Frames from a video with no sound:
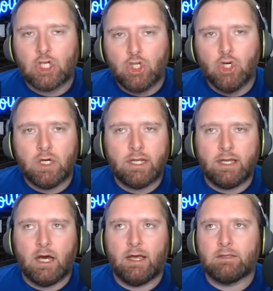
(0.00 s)
good
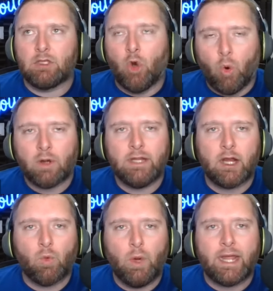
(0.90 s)

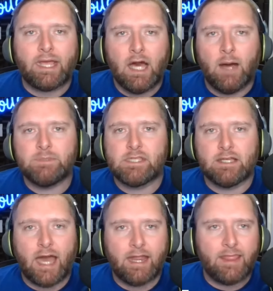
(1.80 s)
coordinator when it comes to
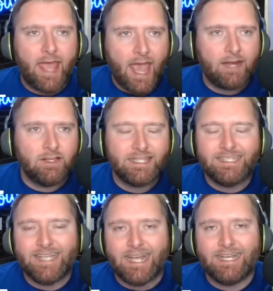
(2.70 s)
kind of the handling the
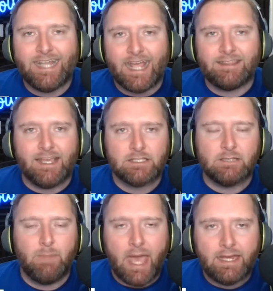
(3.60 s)
day-to-day things,
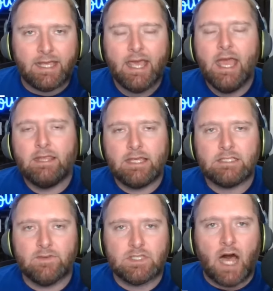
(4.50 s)
demanding things
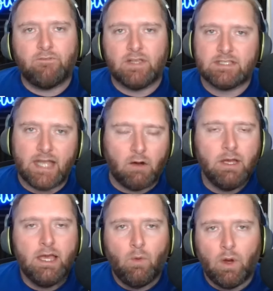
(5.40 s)
of his offense. Now,
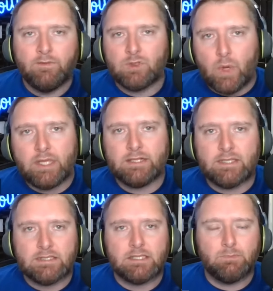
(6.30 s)
one of his
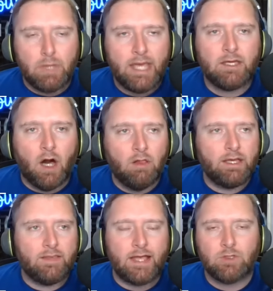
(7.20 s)
weaknesses is play
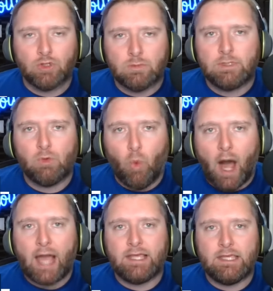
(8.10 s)
calling, and that's ultimately
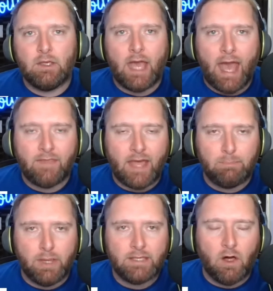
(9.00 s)
why he had that
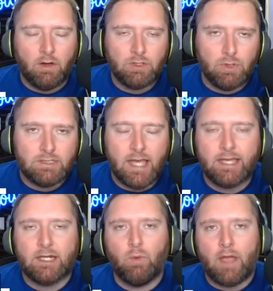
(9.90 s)
play calling duty
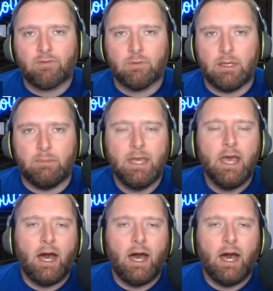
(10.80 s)
taken away from him